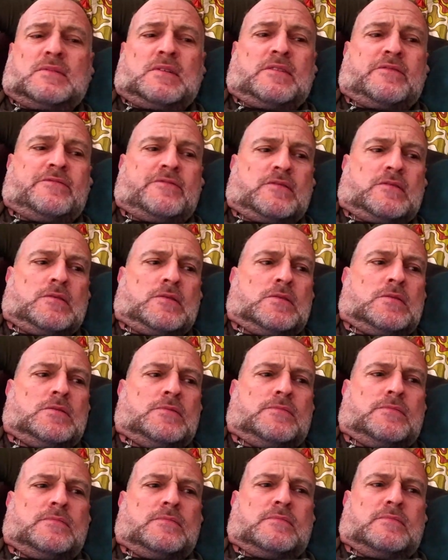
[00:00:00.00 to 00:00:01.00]
I forgot,
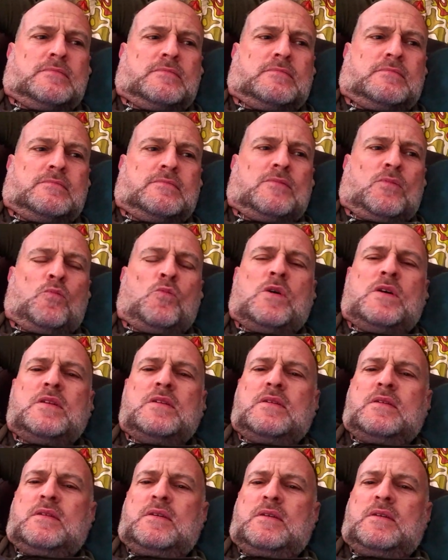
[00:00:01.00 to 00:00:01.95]
one,